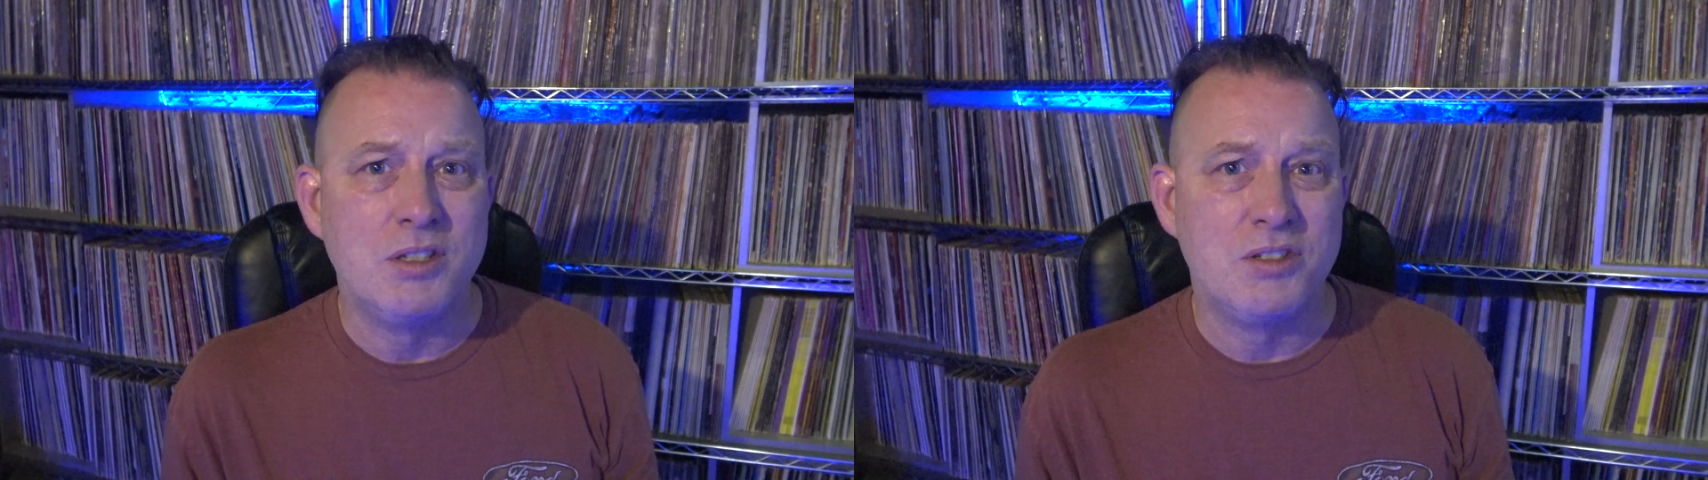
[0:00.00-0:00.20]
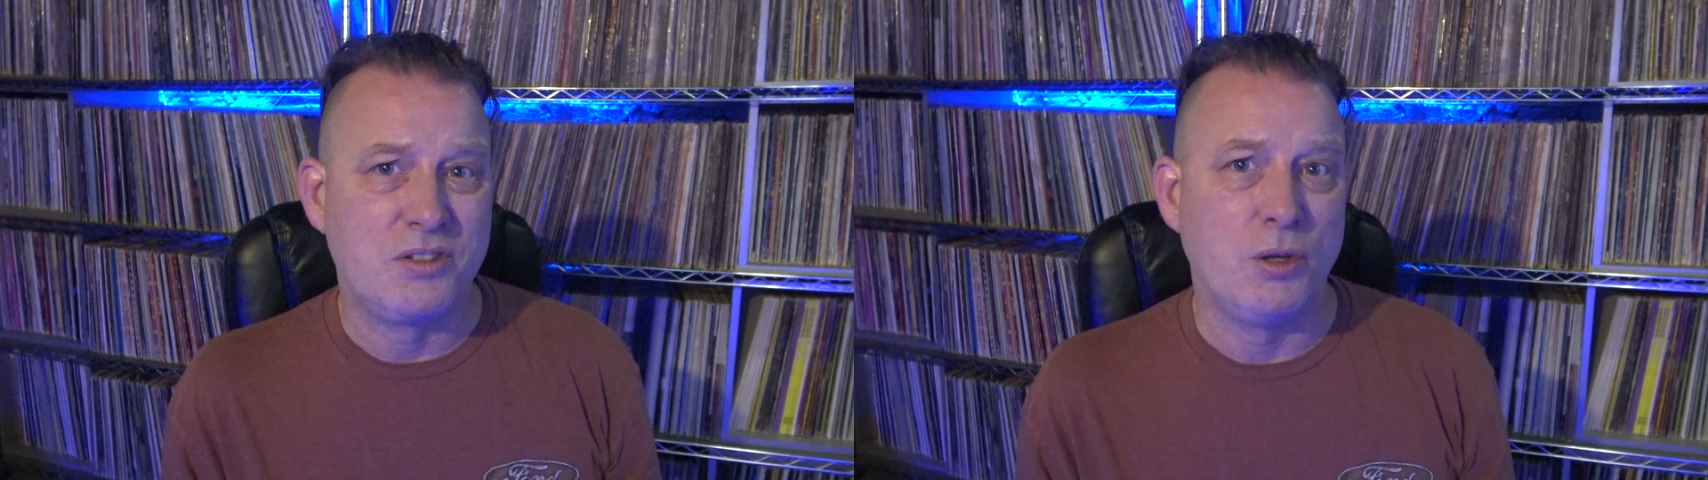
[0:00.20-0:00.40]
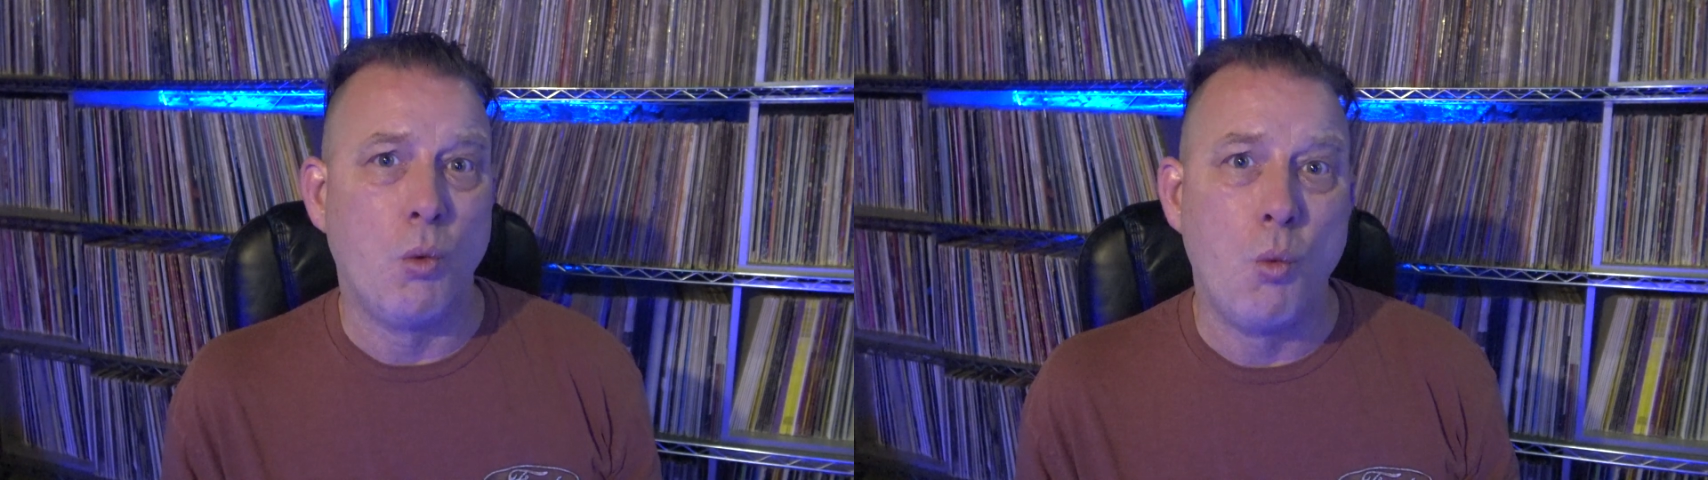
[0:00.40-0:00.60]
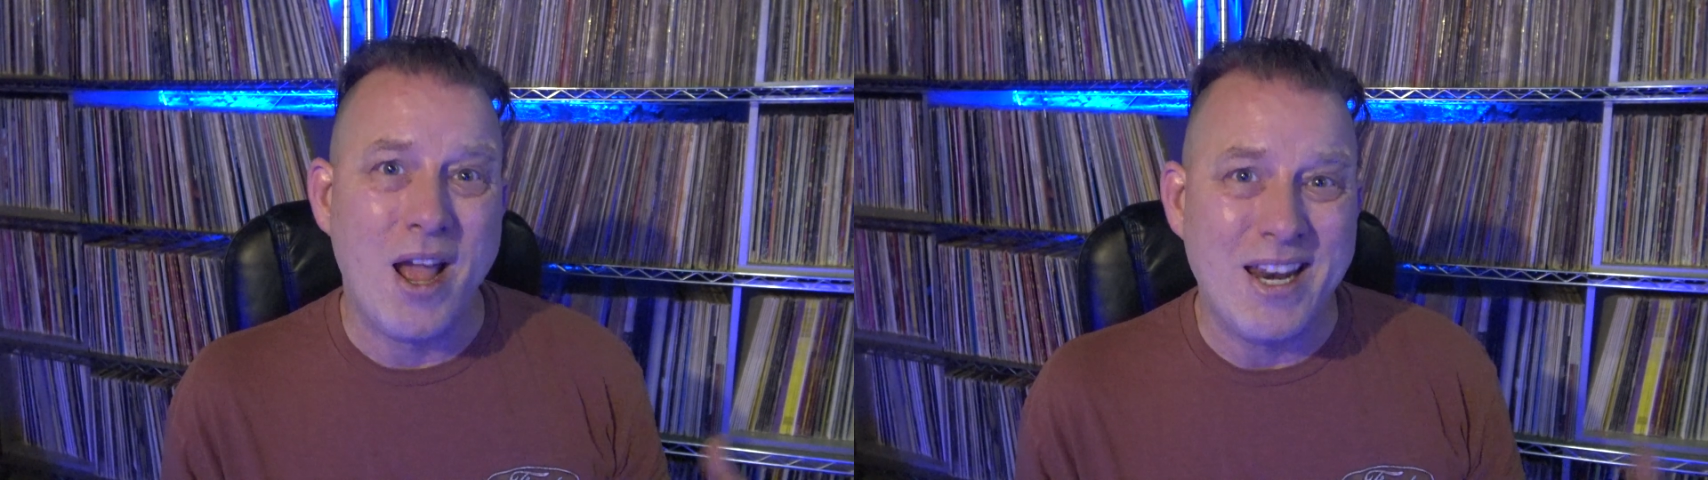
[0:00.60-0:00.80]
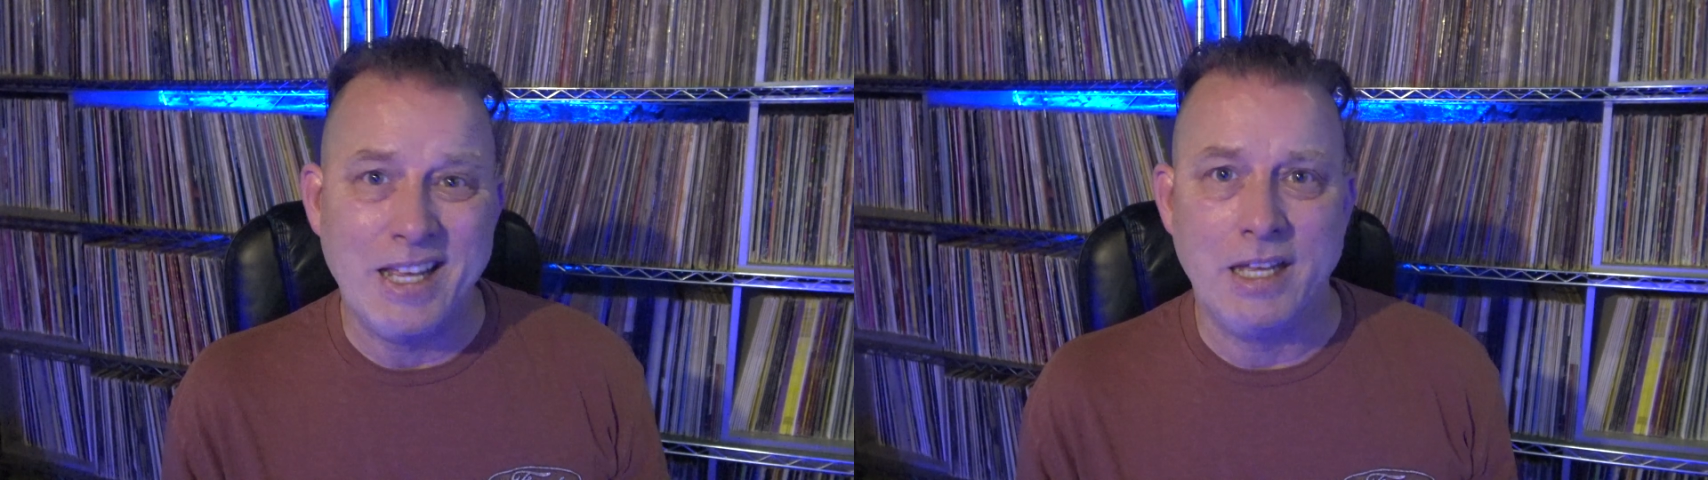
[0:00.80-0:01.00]
still
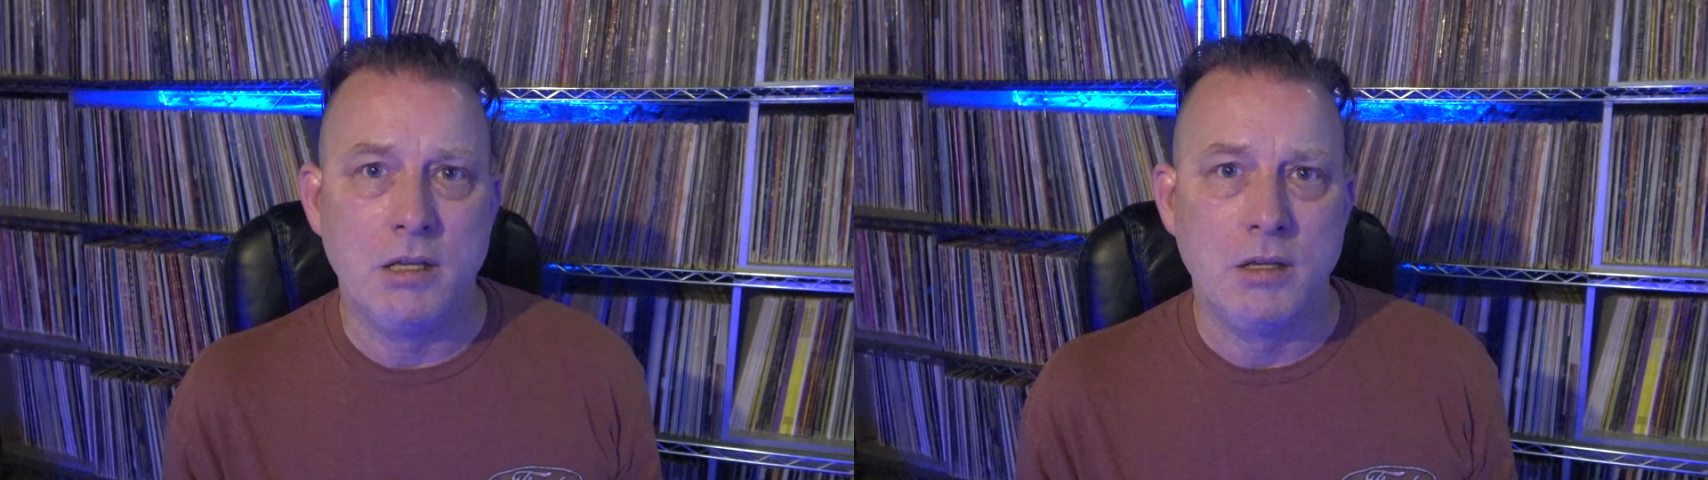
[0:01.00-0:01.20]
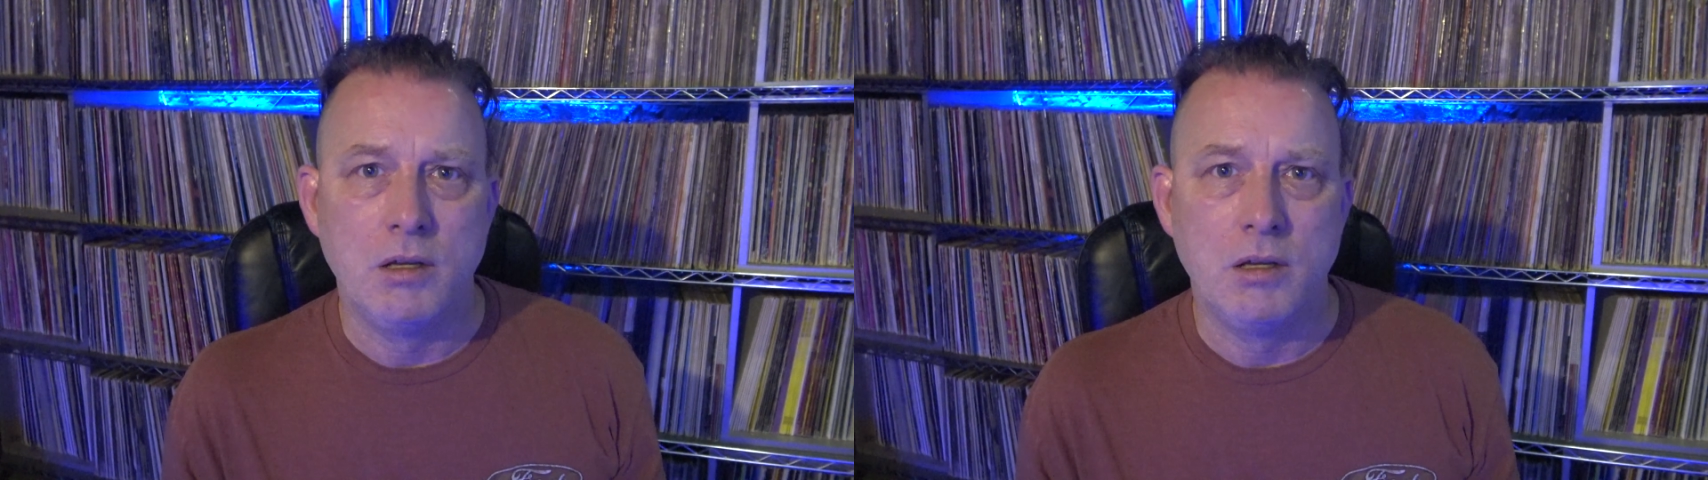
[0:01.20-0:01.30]
waiting